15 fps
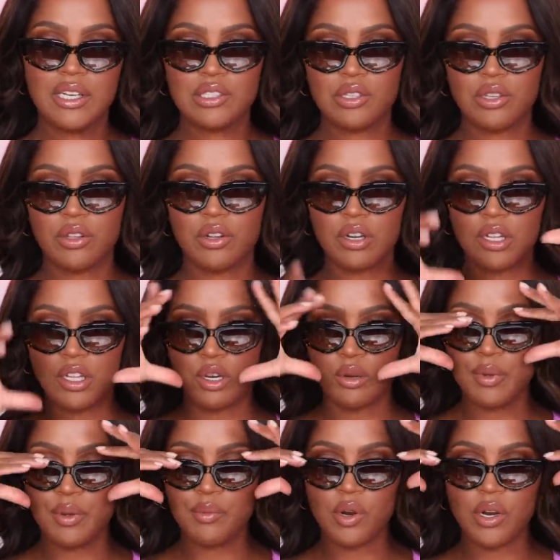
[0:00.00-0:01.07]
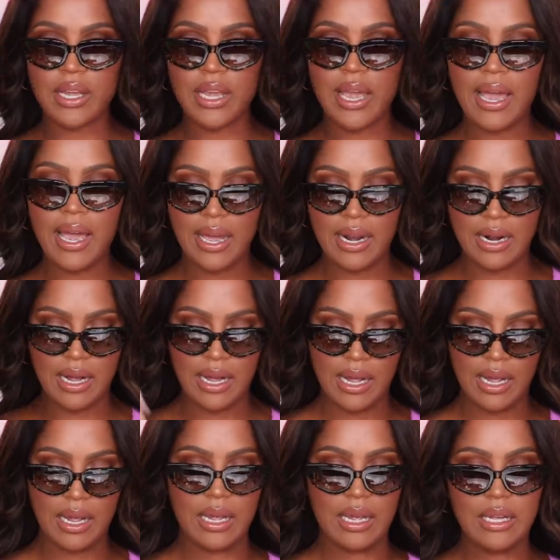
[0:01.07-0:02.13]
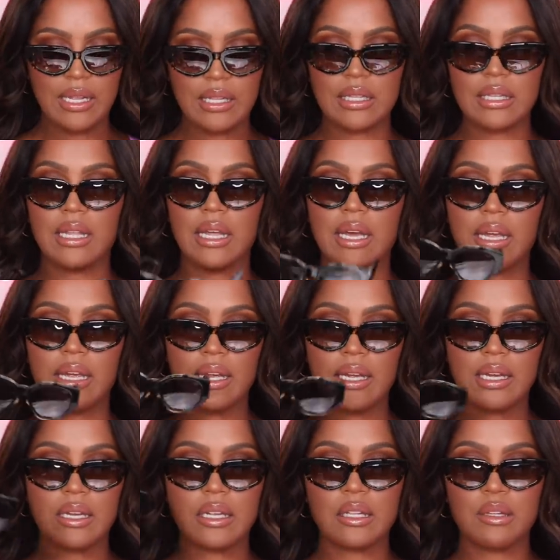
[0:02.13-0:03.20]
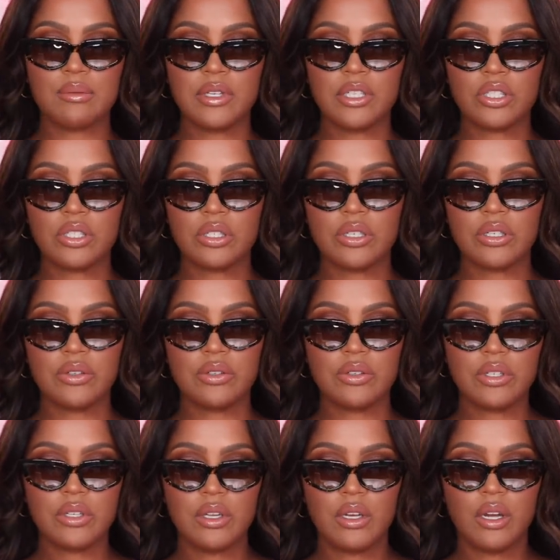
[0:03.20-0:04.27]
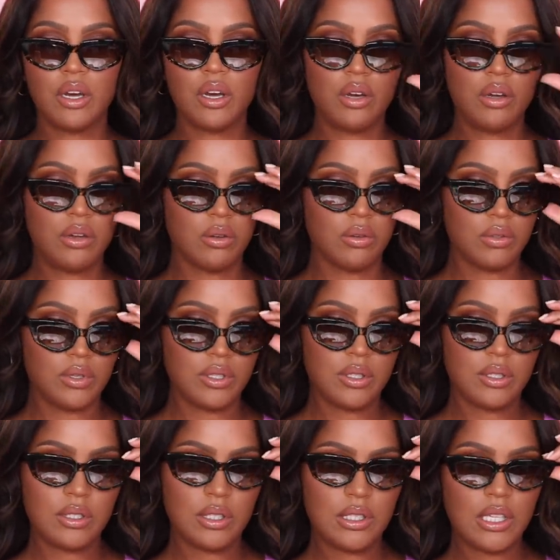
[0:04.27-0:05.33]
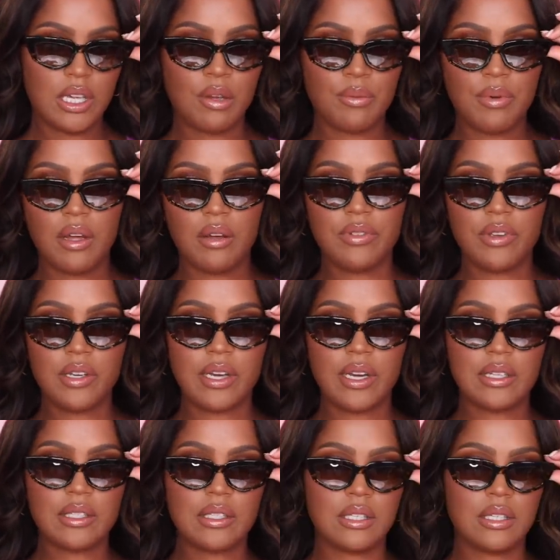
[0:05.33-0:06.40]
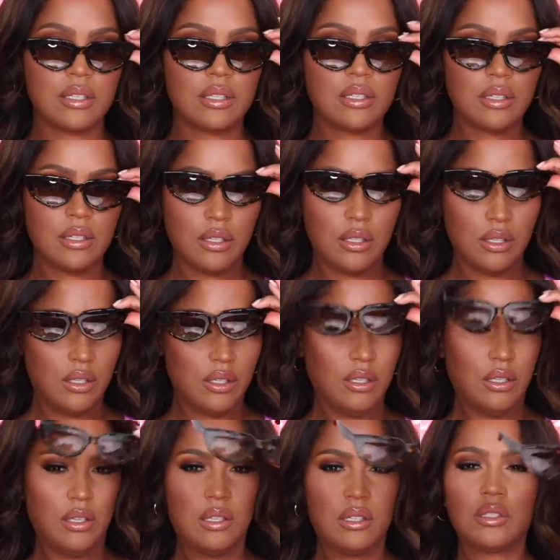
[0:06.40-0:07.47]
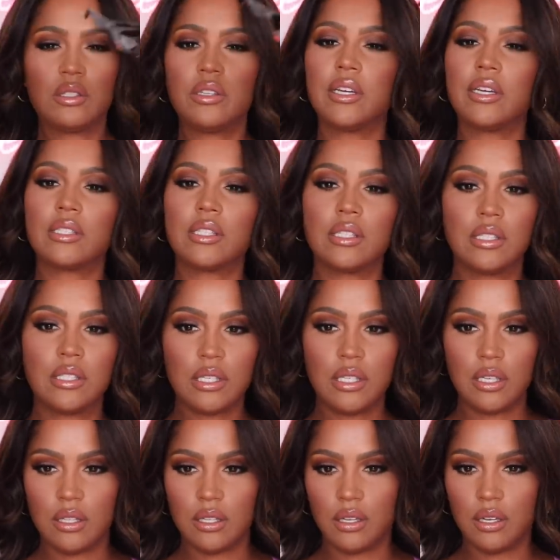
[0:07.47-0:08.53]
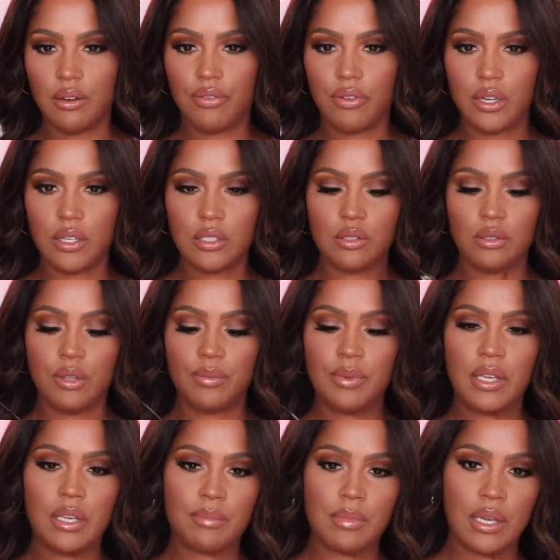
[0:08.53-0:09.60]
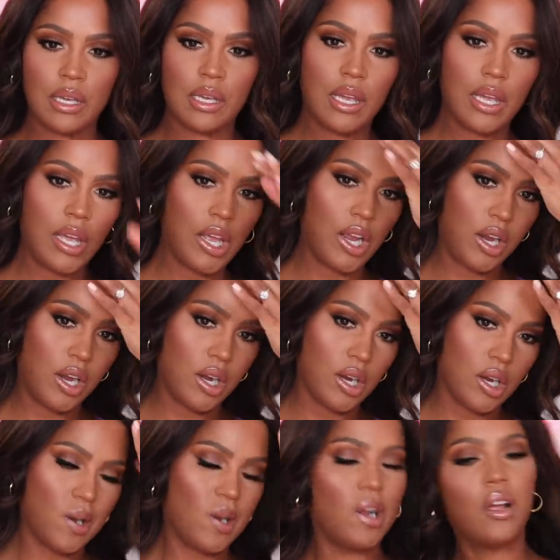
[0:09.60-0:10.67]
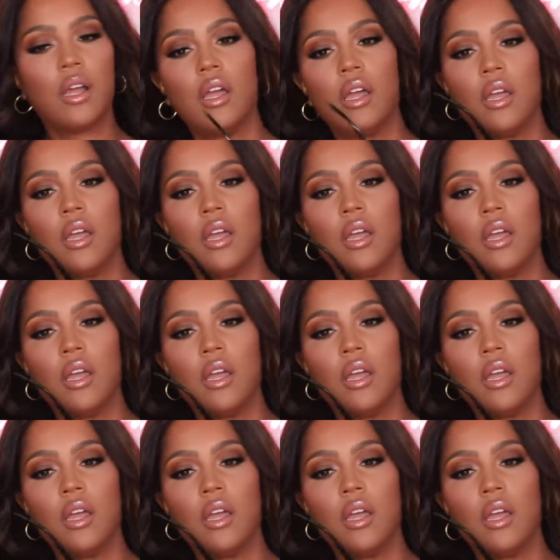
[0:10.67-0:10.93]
so they're a little bit more cat eye like. Let me show you. Oh, let's take them off. You can kind of see. So you guys can see the difference. Ooh, let me get my hair.